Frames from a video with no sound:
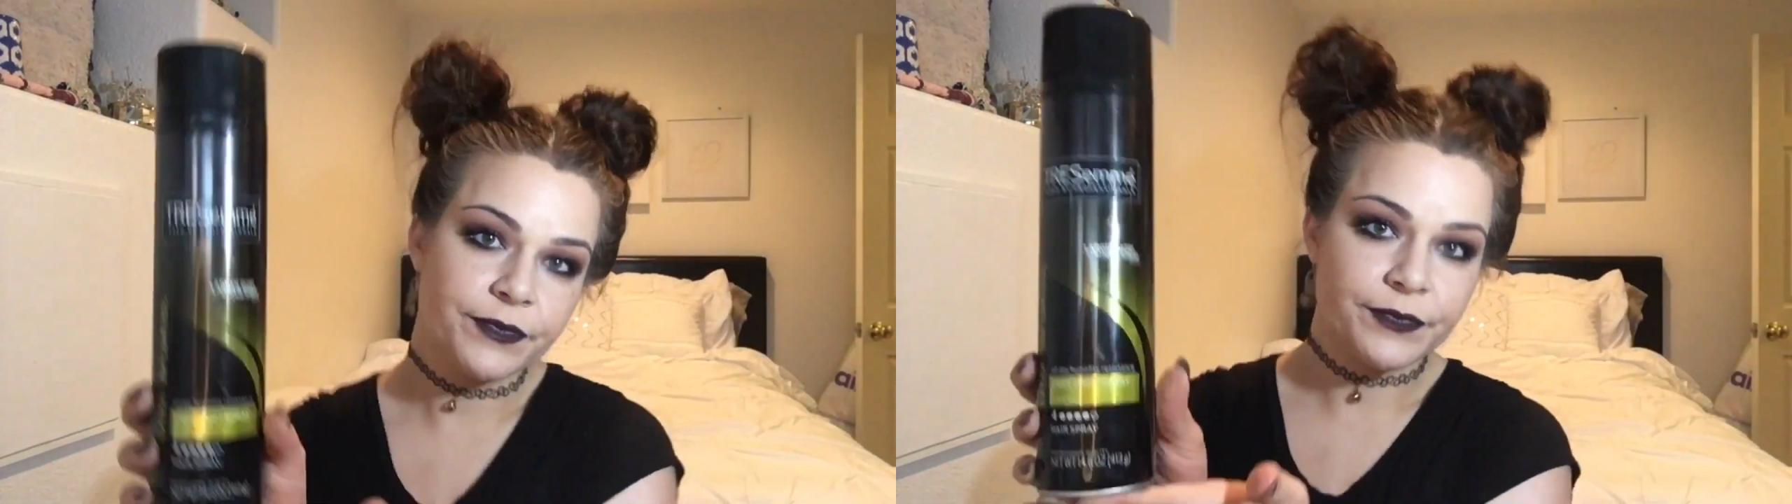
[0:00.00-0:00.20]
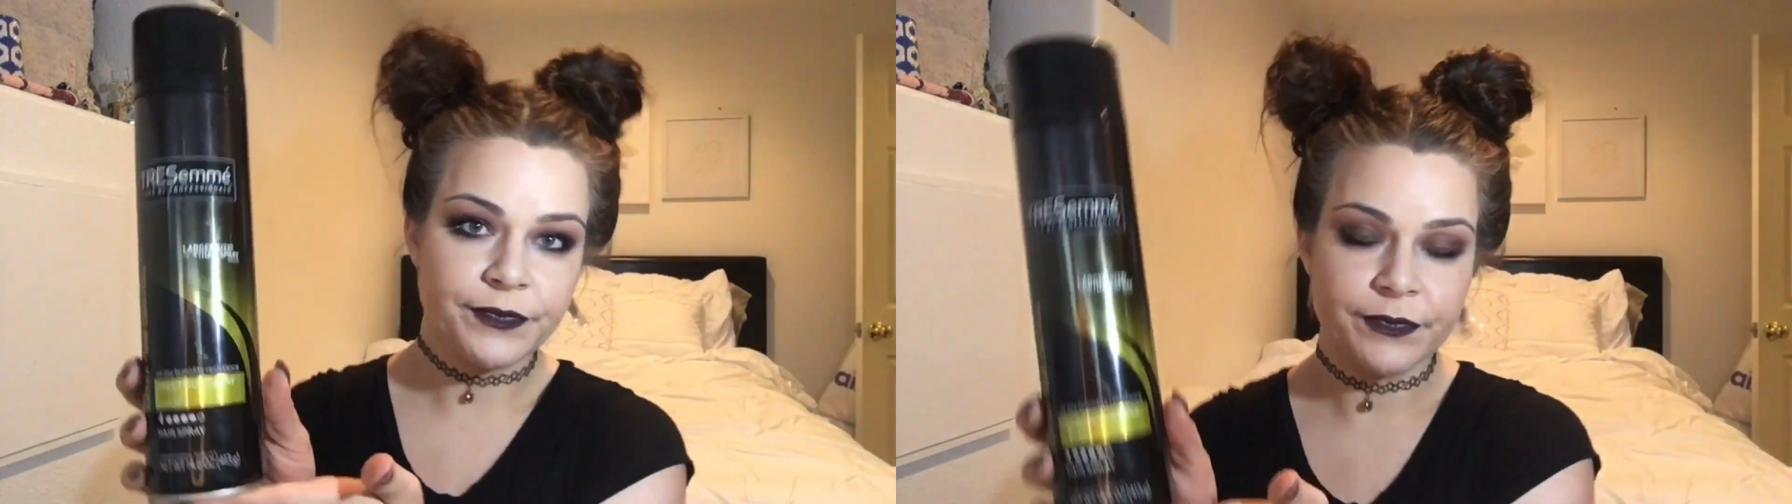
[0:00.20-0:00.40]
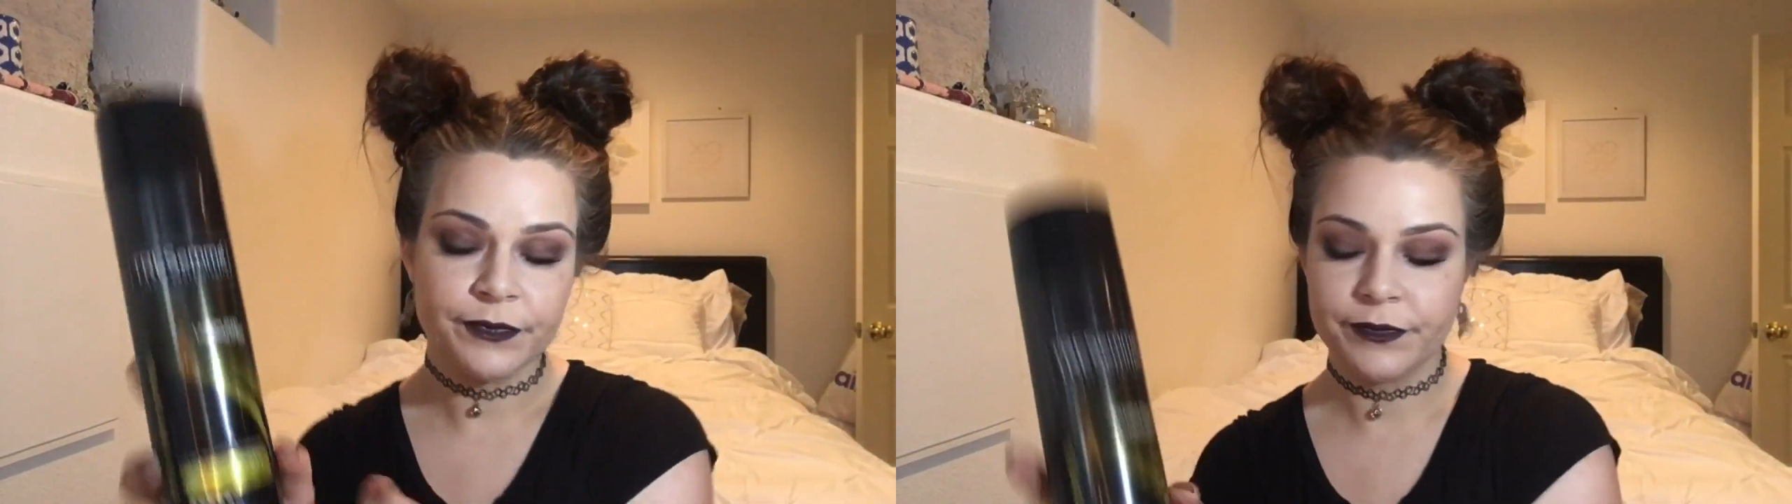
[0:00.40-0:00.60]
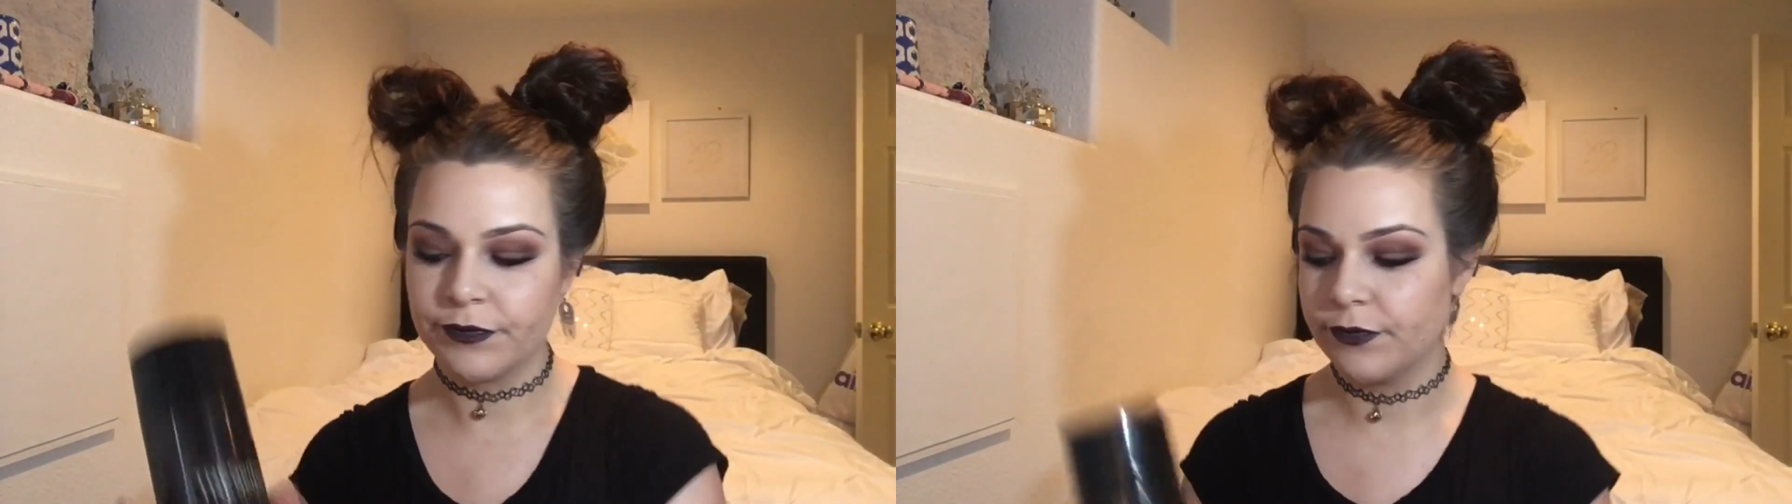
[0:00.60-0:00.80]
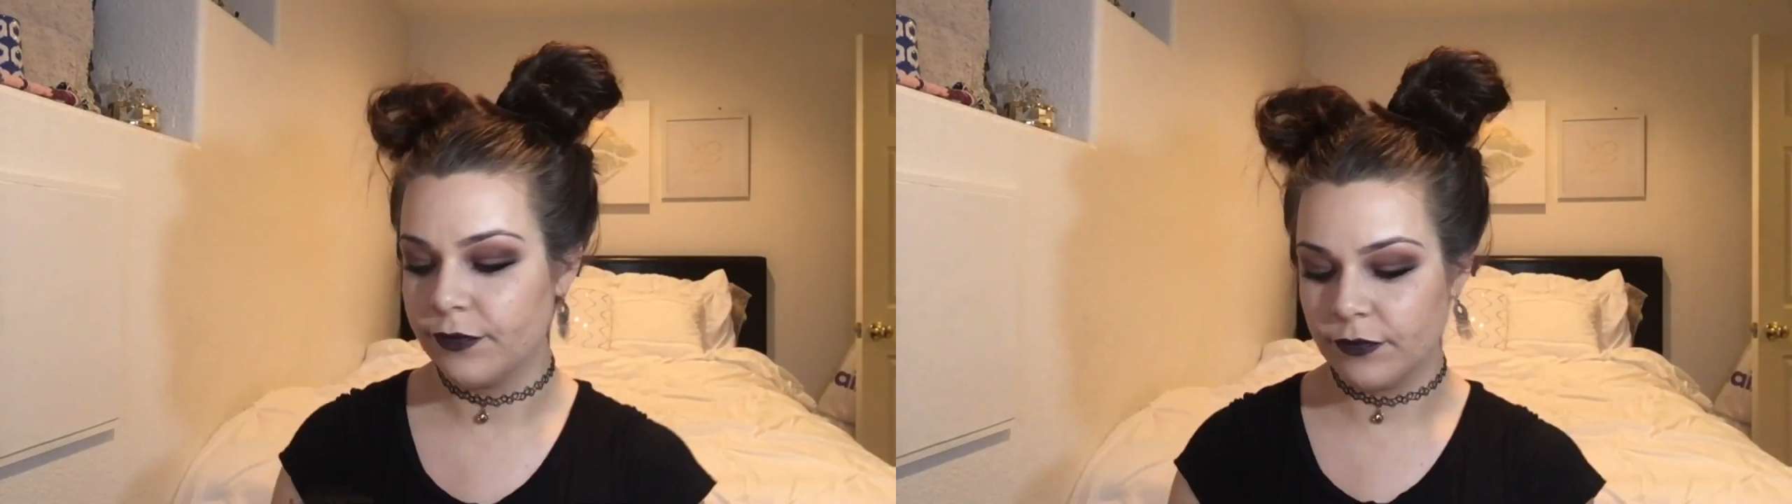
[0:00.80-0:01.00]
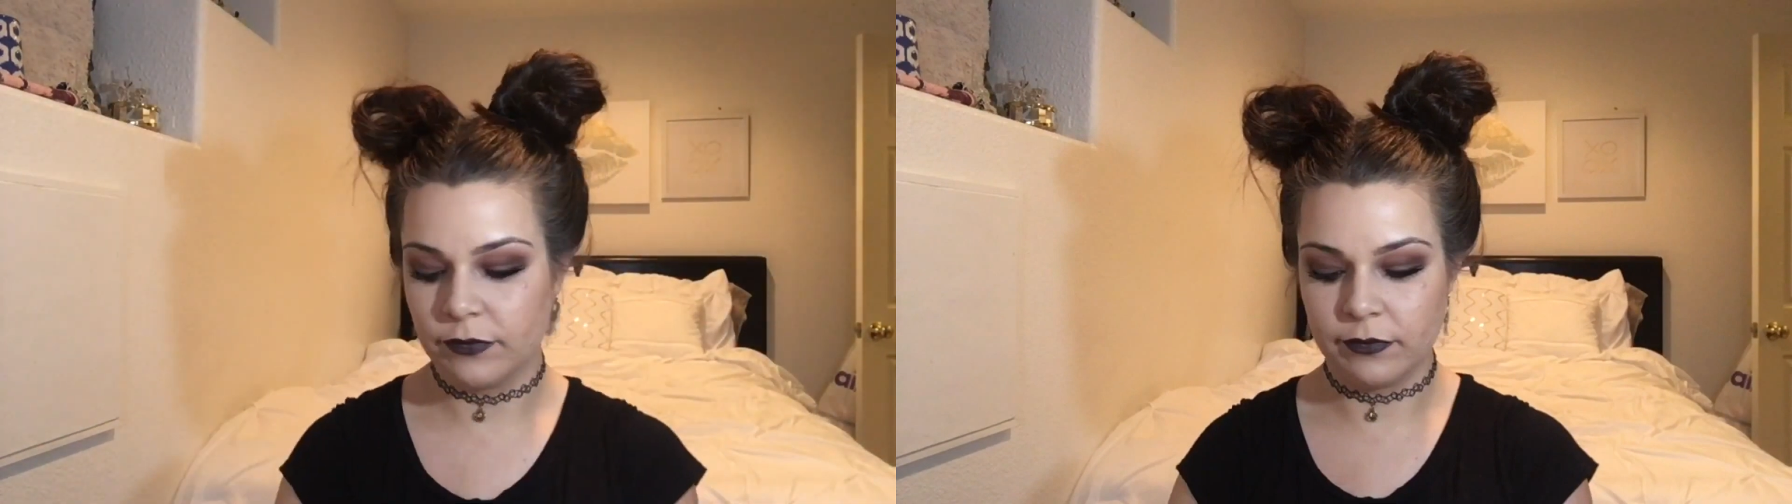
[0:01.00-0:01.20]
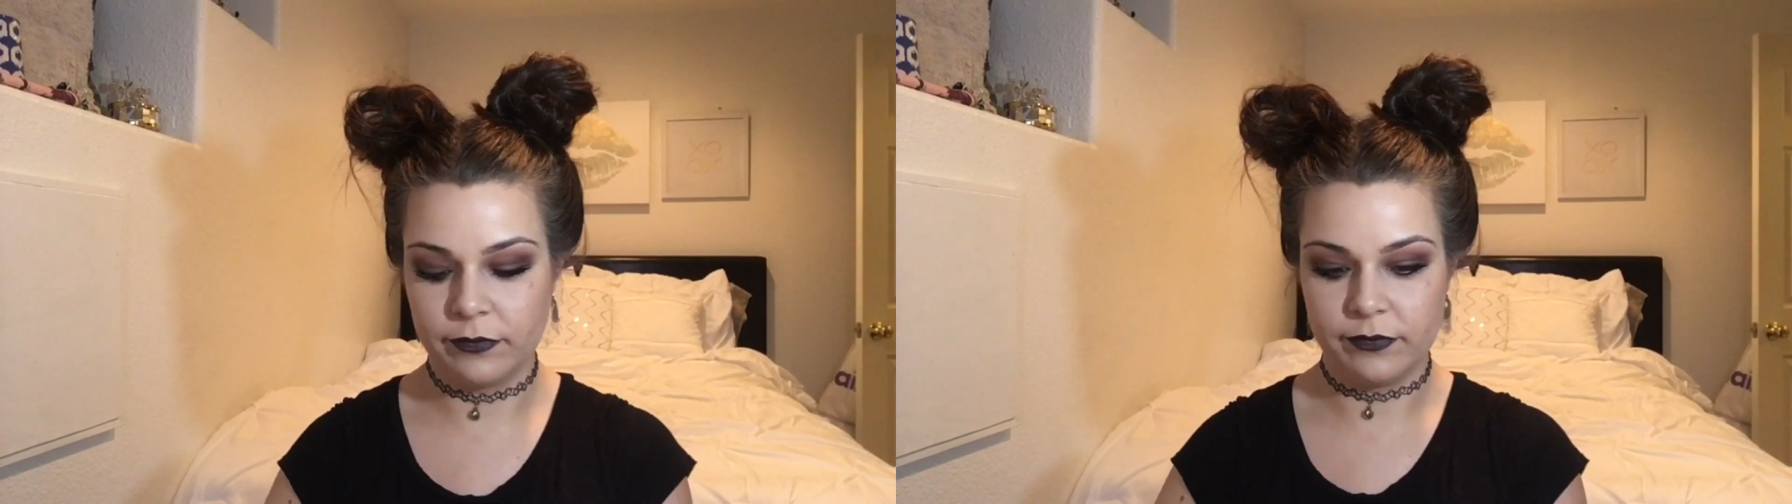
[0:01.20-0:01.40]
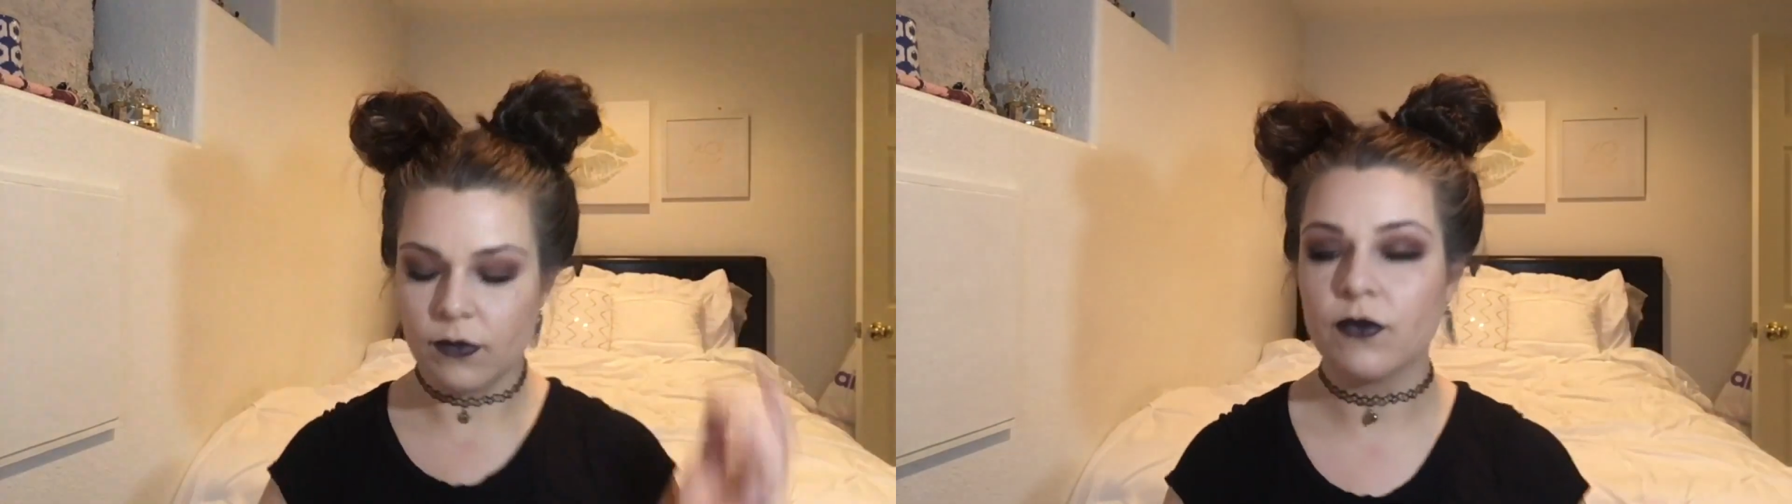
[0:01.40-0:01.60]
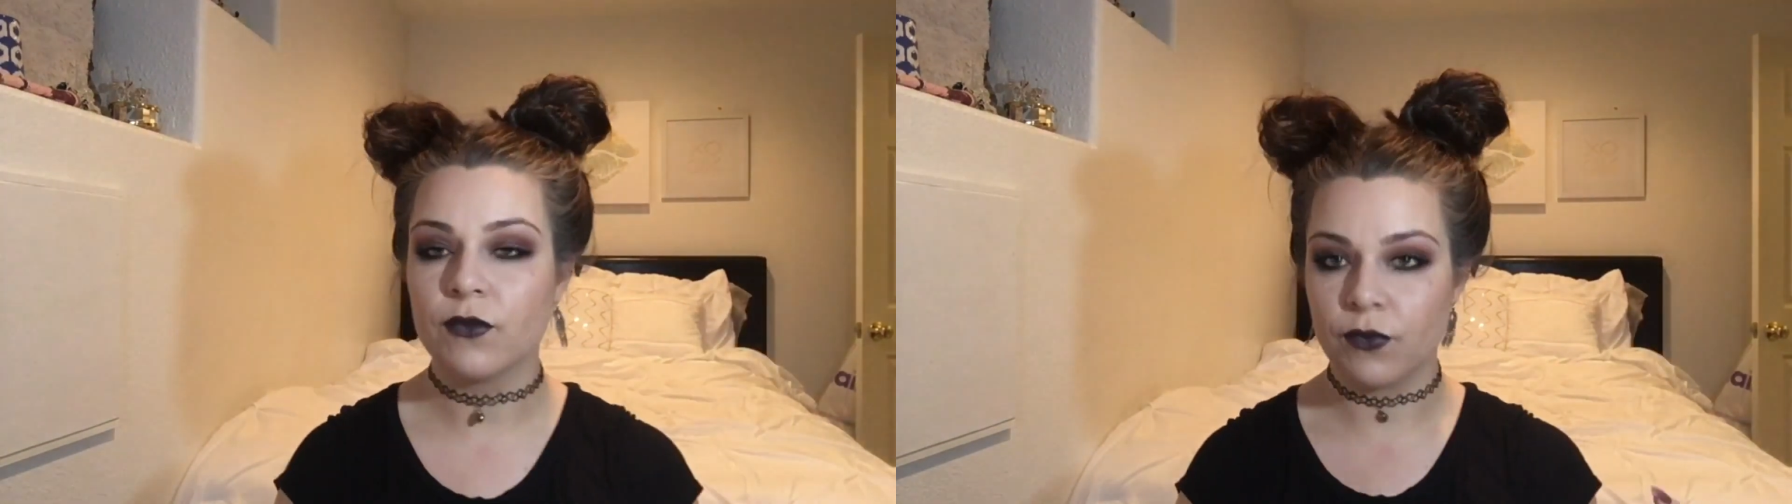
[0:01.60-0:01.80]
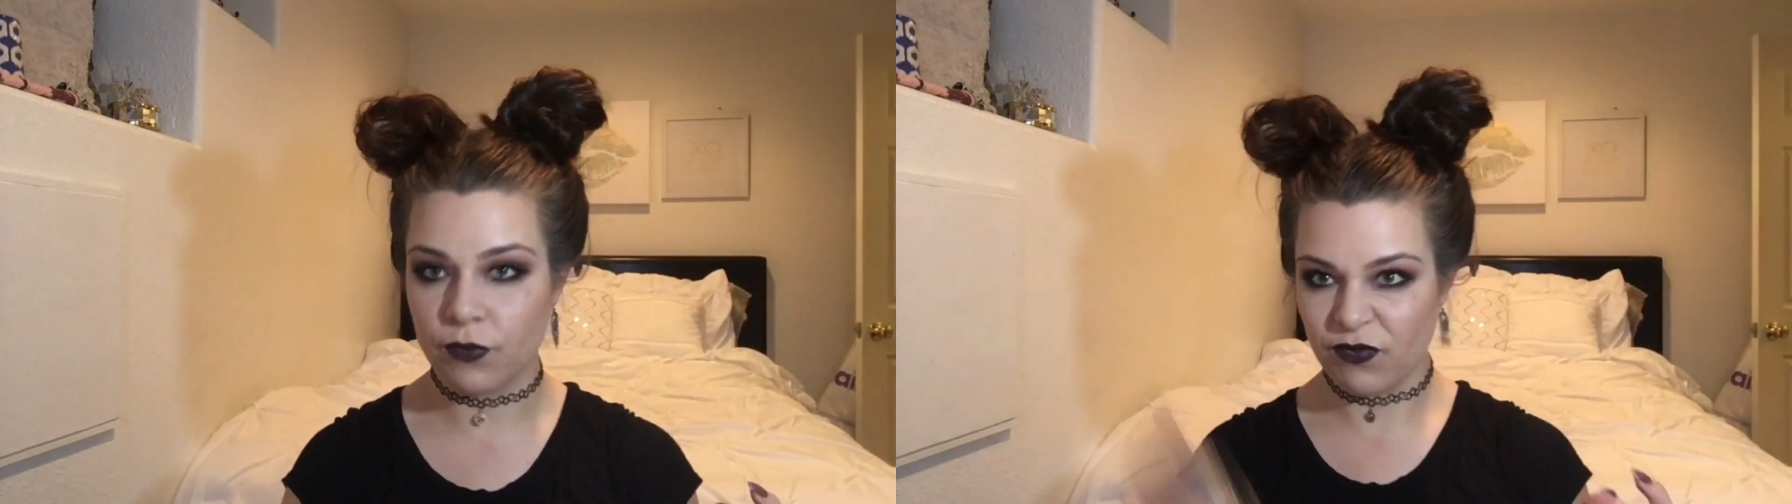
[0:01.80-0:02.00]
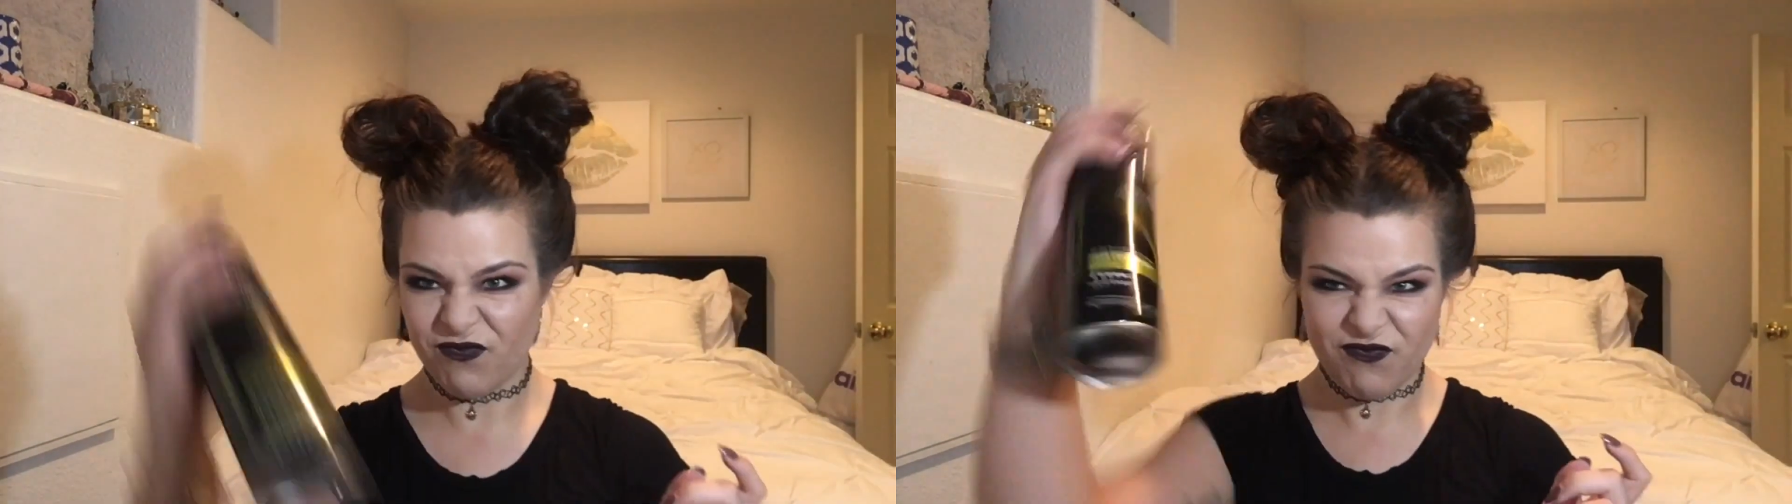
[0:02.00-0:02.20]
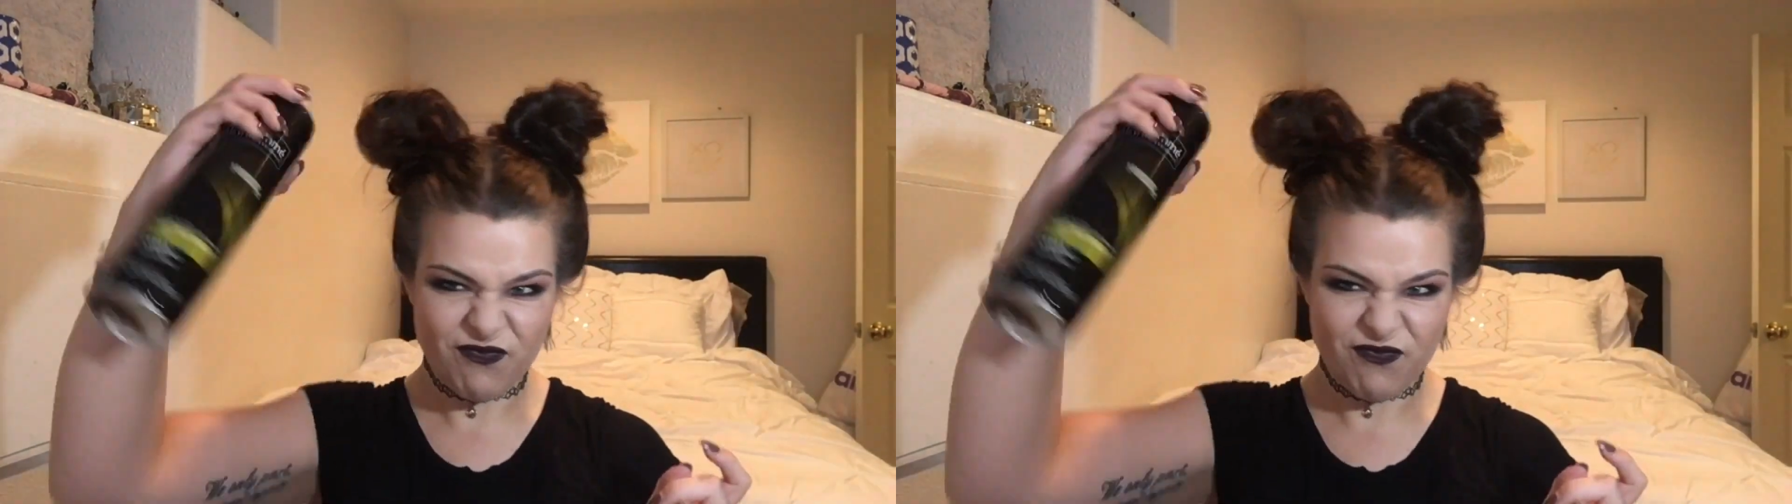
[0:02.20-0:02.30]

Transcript: Then I tame everything with this Tresemme hairspray